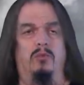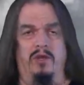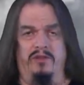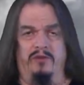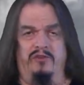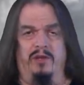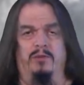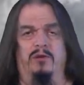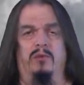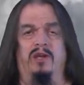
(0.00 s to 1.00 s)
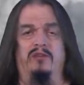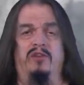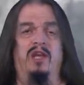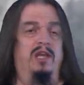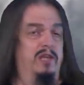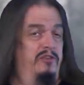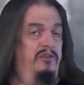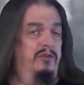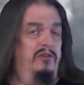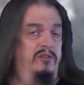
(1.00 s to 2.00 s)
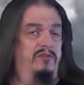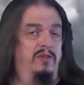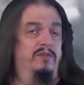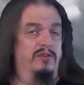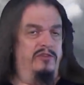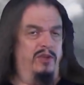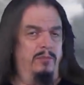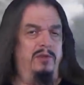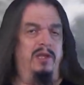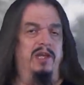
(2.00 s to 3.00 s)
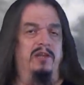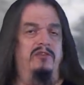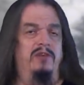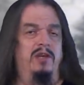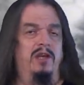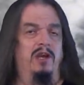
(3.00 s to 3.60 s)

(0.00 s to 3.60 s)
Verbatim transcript: went their separate ways in a series of different subclades,